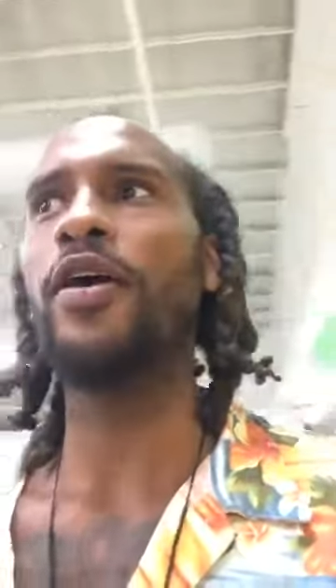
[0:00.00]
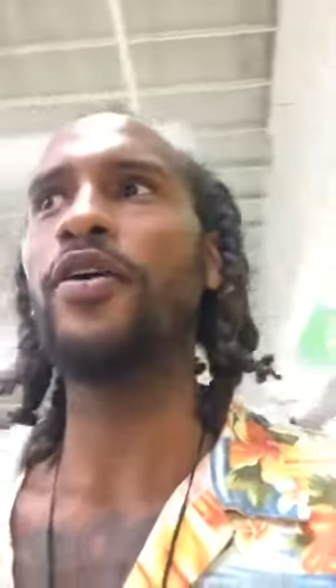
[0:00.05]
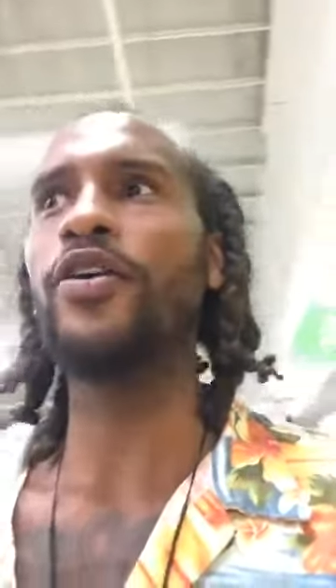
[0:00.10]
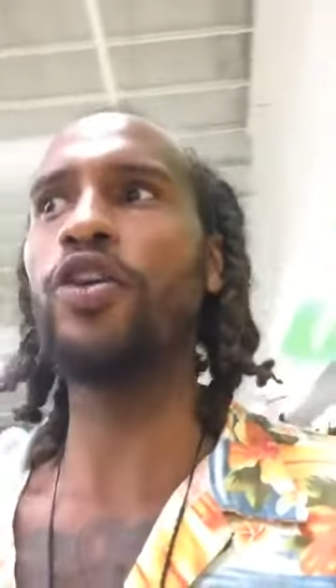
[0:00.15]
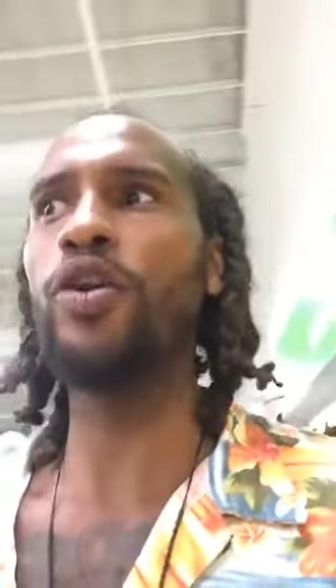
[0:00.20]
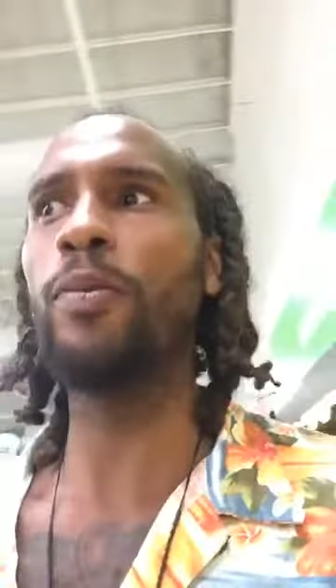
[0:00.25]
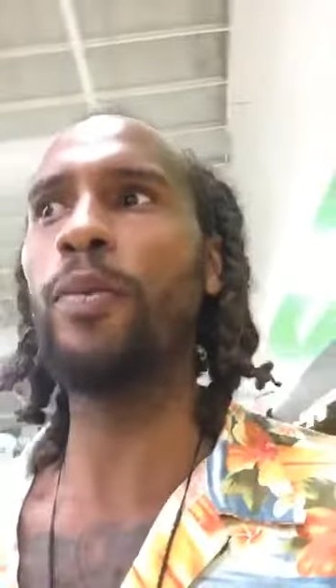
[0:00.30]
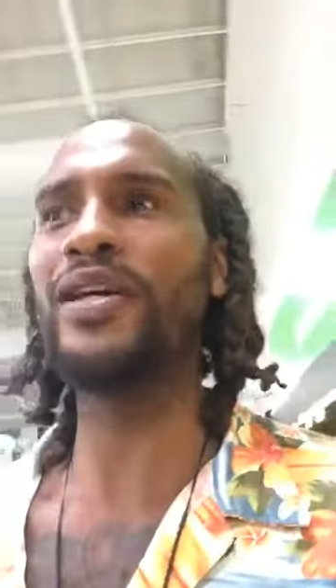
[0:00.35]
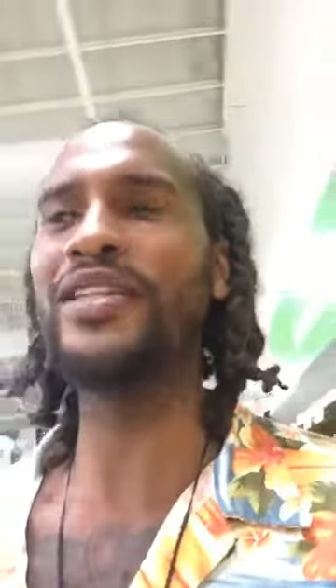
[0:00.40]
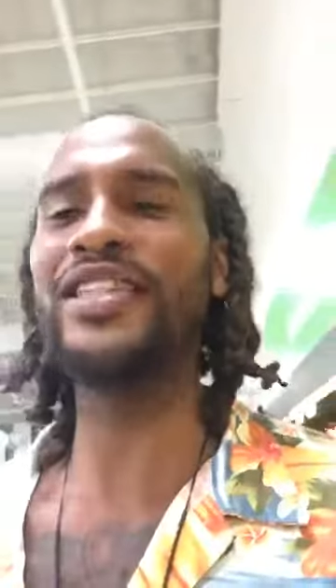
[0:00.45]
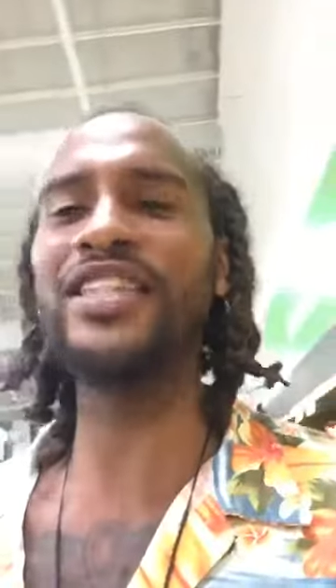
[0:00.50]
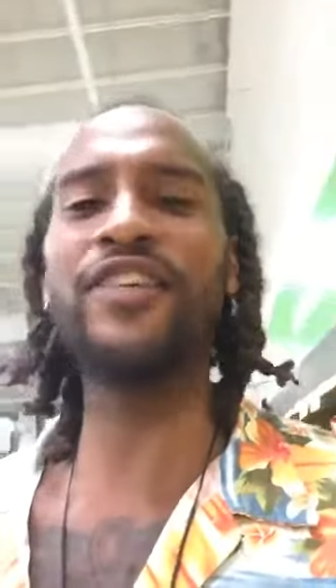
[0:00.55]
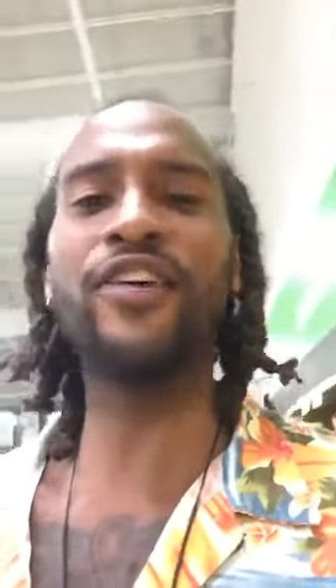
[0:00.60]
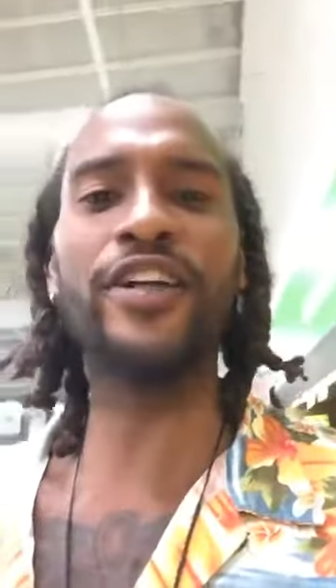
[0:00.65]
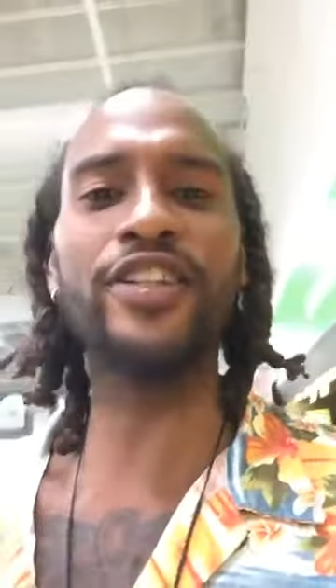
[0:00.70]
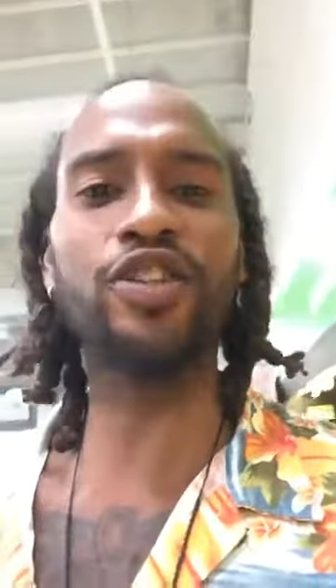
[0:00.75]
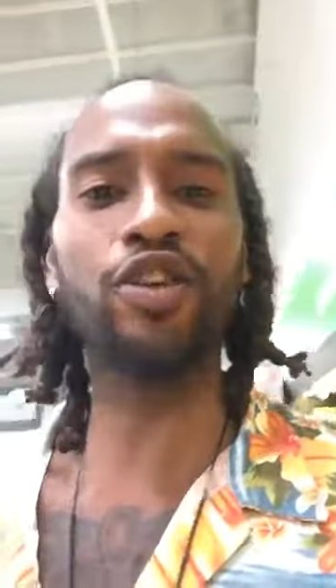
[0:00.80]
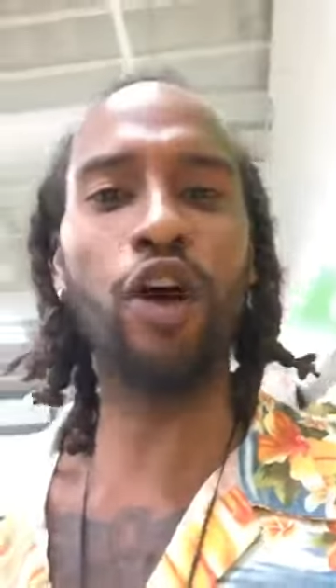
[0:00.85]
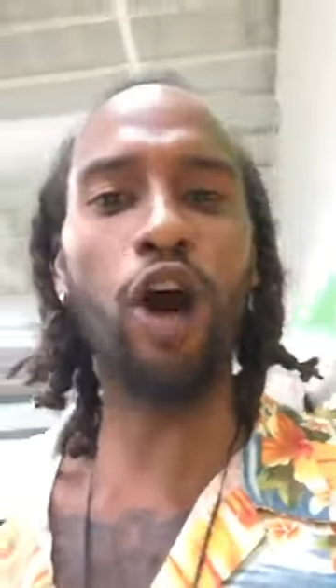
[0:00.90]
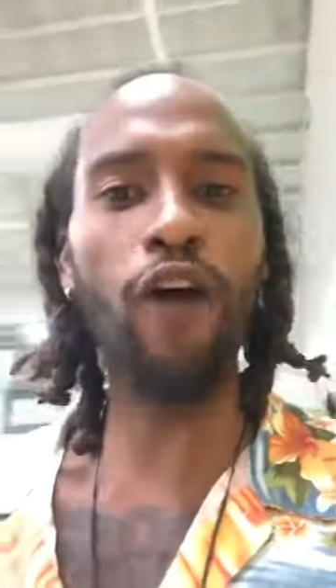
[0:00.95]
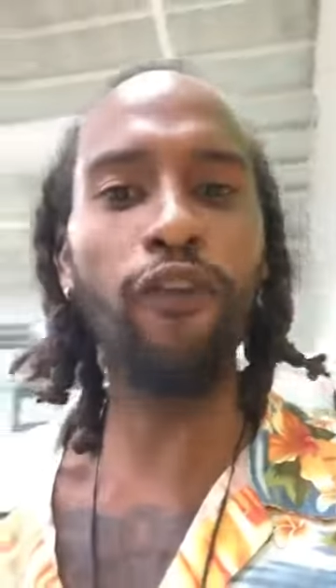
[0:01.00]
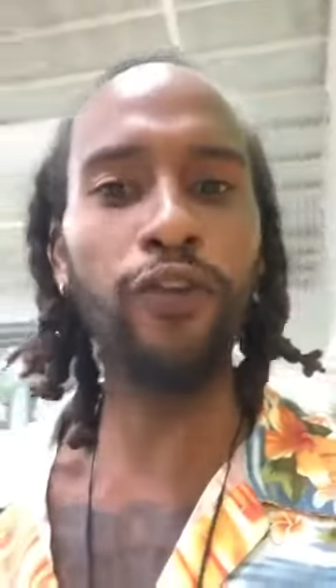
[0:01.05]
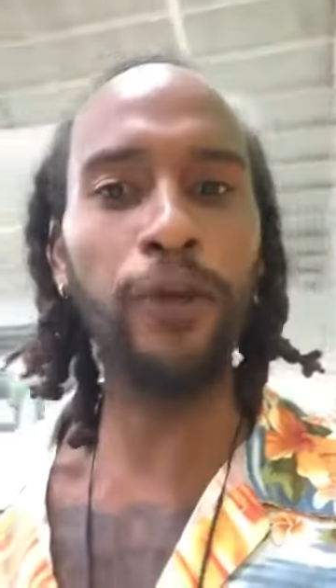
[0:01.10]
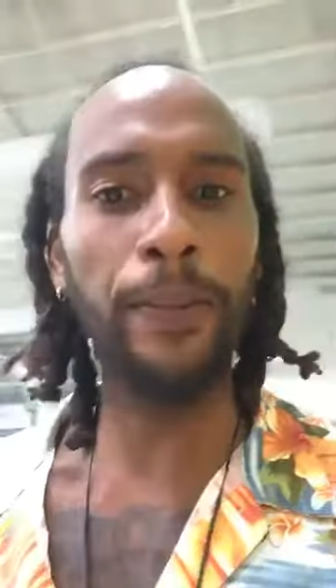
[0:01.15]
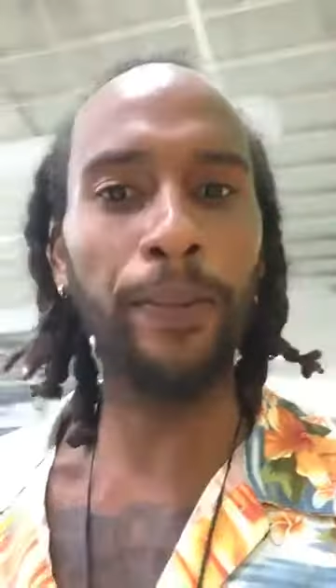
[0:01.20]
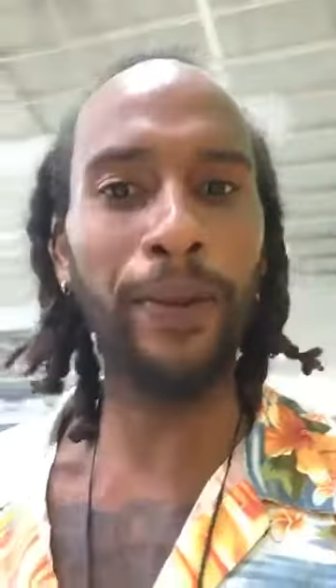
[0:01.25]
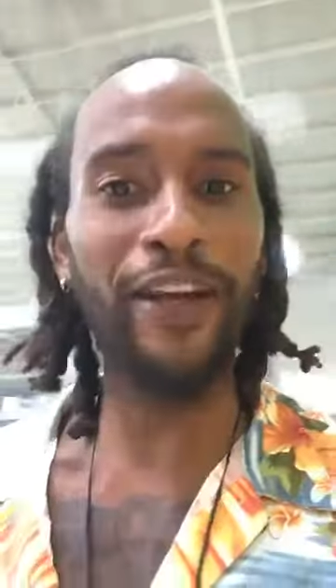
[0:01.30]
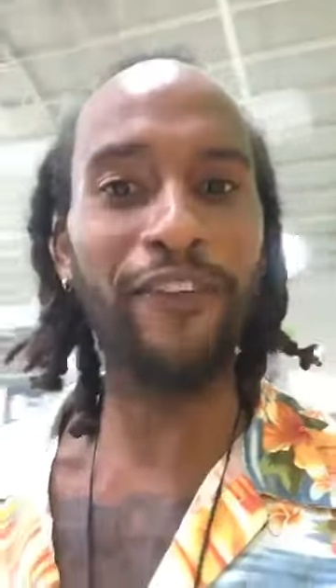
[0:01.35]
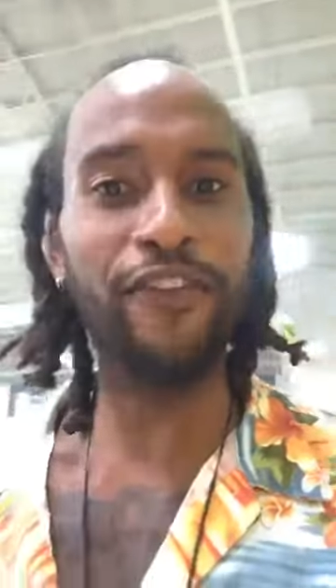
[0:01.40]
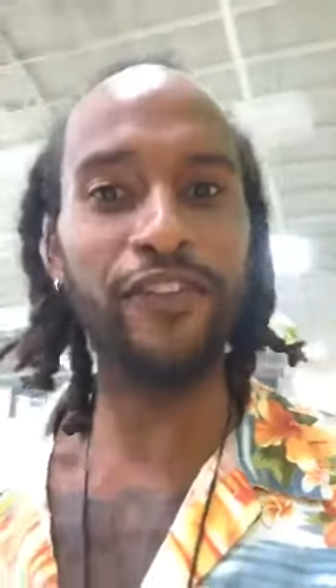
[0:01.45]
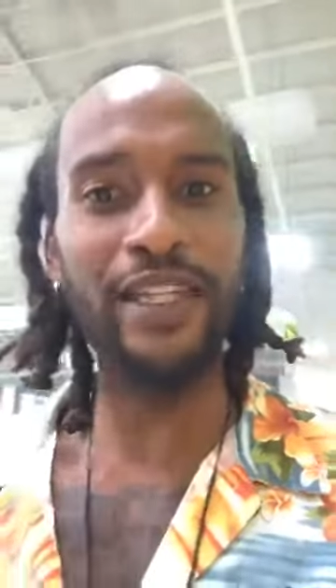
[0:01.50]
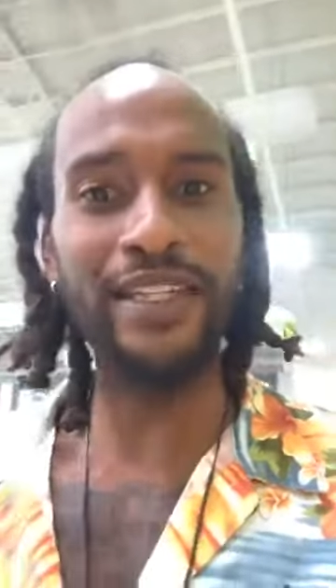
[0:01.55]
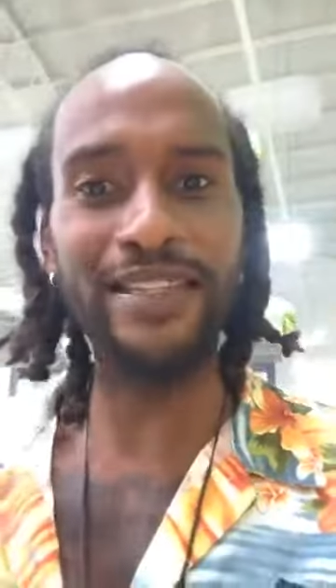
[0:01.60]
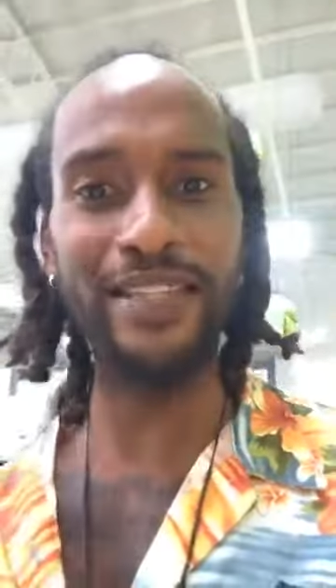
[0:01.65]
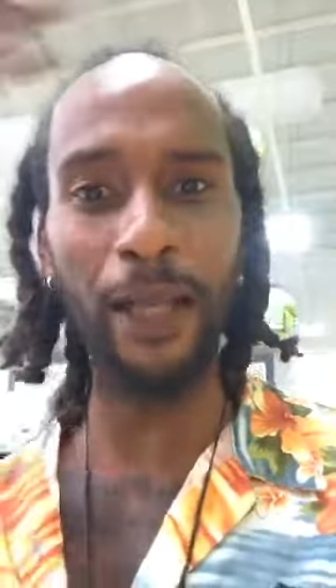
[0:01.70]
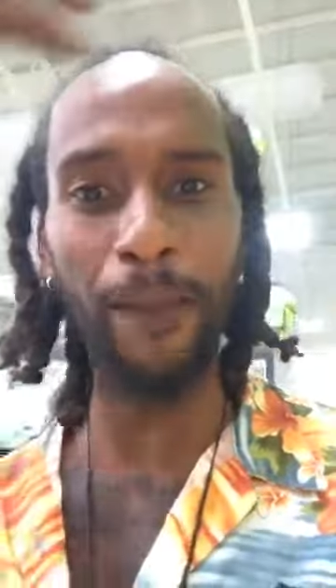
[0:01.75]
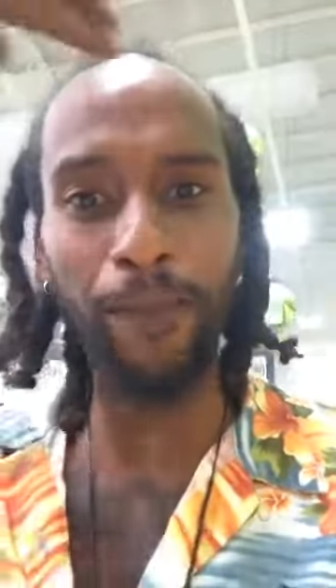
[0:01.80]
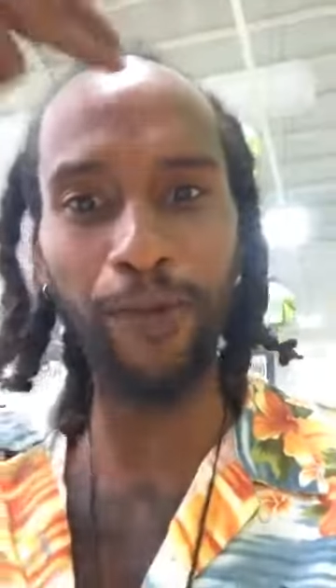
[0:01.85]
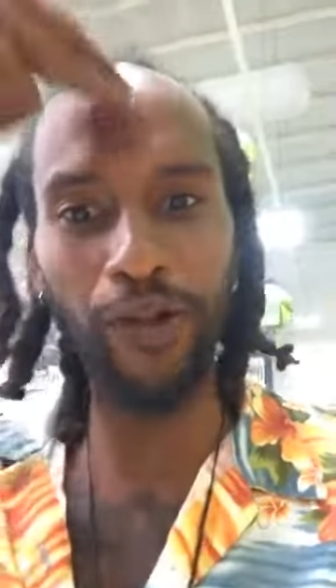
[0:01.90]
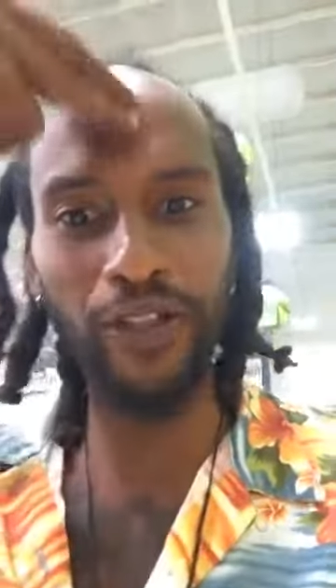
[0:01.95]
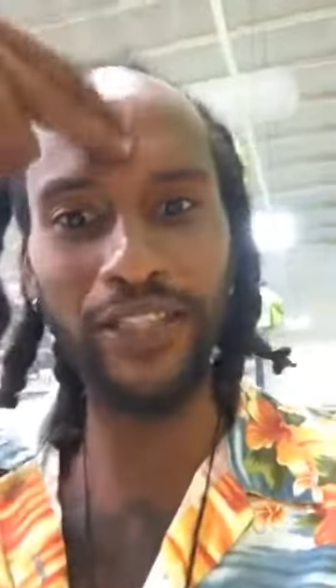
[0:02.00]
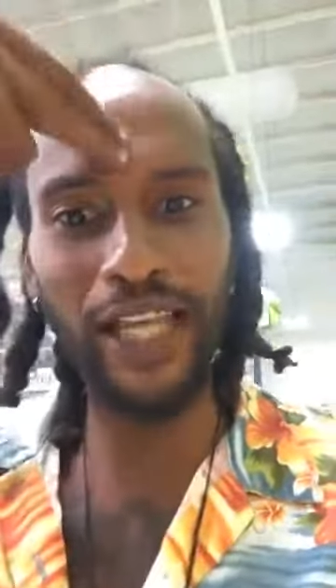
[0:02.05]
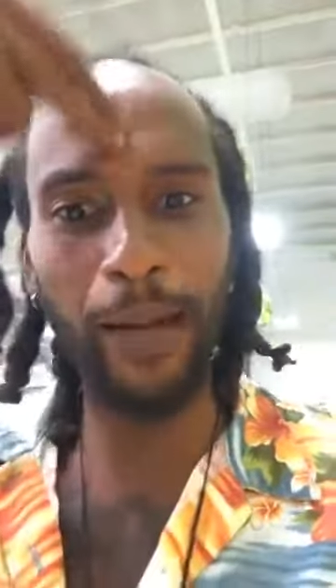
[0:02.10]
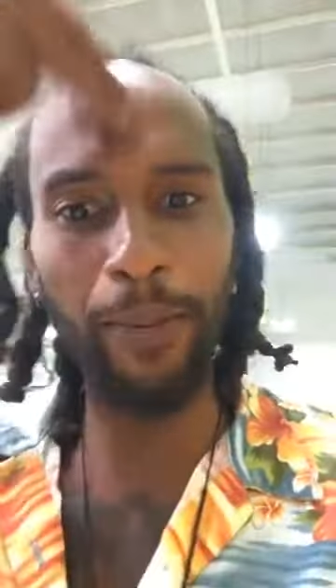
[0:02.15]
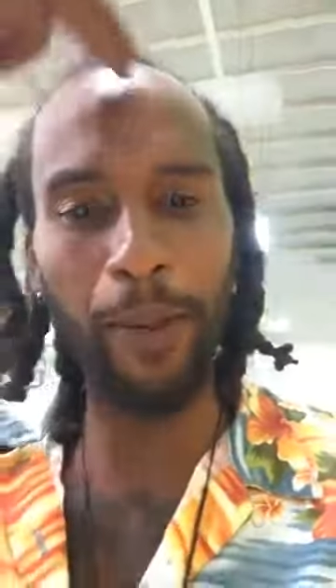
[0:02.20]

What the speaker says: you must leave out your offering plate from the temple you sign.